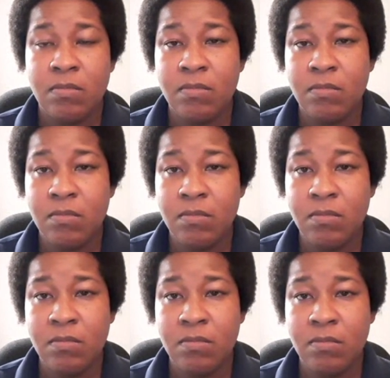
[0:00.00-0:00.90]

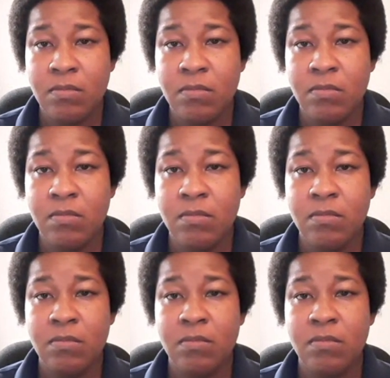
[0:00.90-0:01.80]

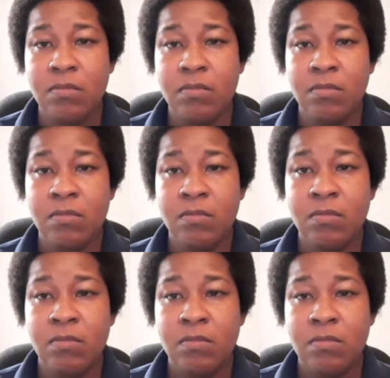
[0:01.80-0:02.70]

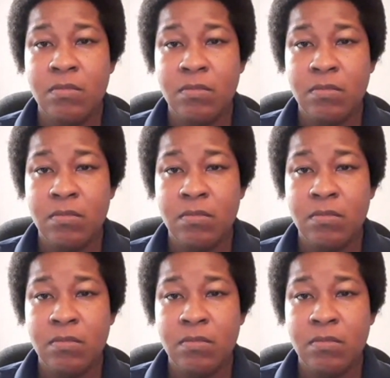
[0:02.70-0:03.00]
The person shown says nothing.